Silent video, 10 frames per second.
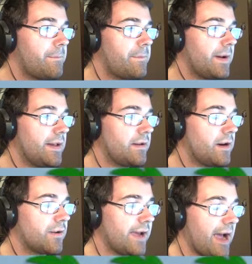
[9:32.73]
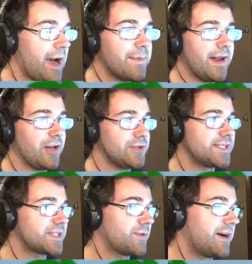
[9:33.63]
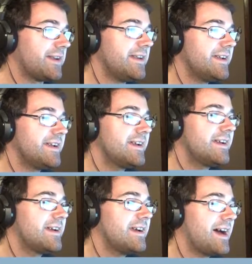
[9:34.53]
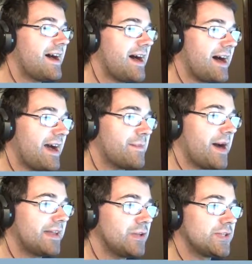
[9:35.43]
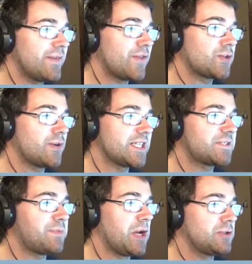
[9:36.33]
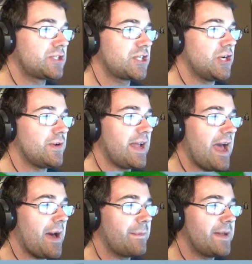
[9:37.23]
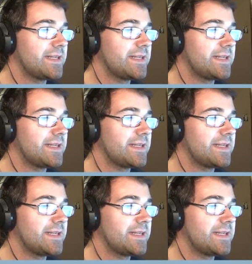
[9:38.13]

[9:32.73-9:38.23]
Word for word: But, okay, I'm gonna lose this one. I might lose. If this one explodes too, yeah, it